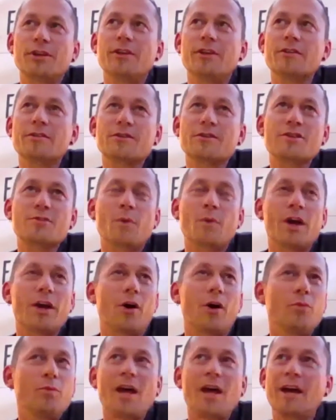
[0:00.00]
This is my
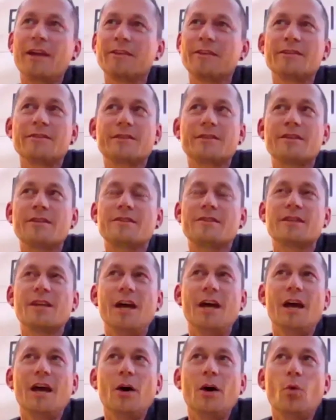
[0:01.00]
homeland. This is
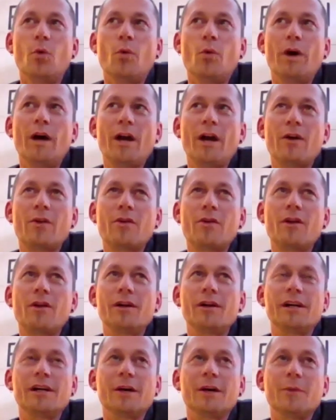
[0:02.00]
where
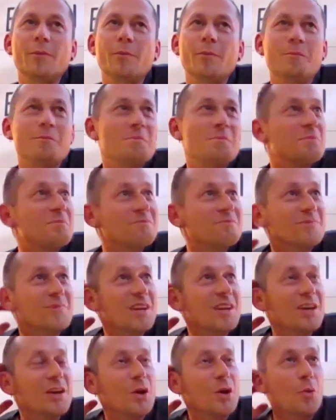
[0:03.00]

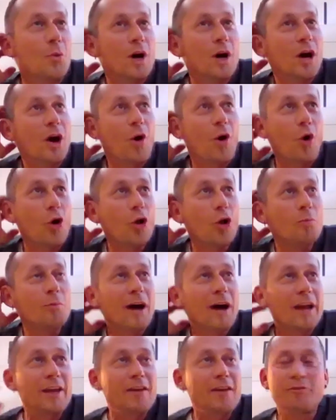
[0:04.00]
all
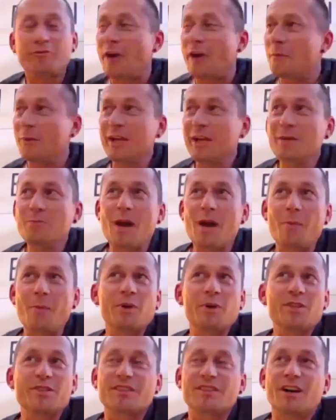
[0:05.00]
my family
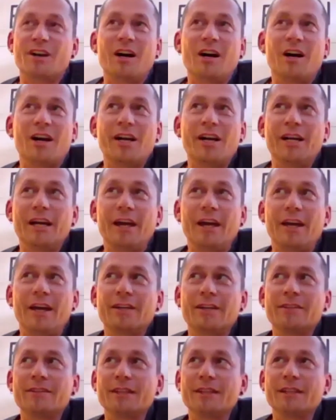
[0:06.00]
members are,
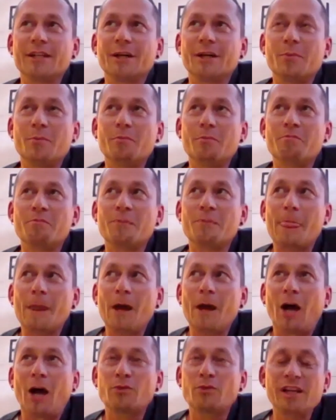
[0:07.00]
and
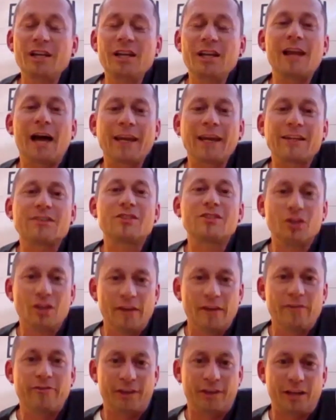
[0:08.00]
I really like to
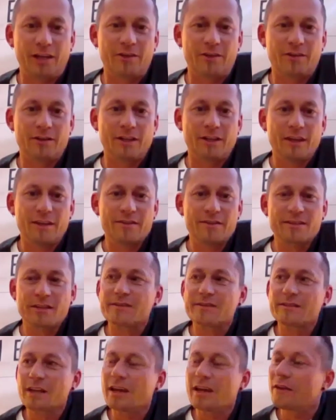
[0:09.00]
live here. This
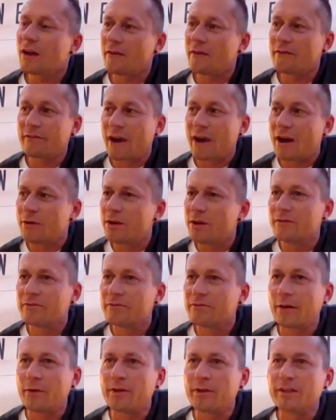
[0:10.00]
is a very,
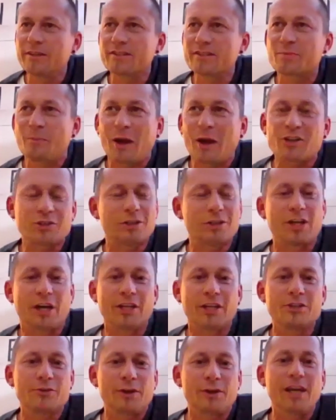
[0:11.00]
very special
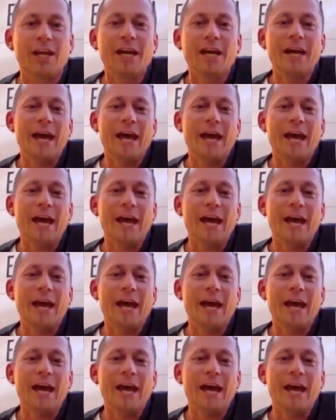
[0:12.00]
country.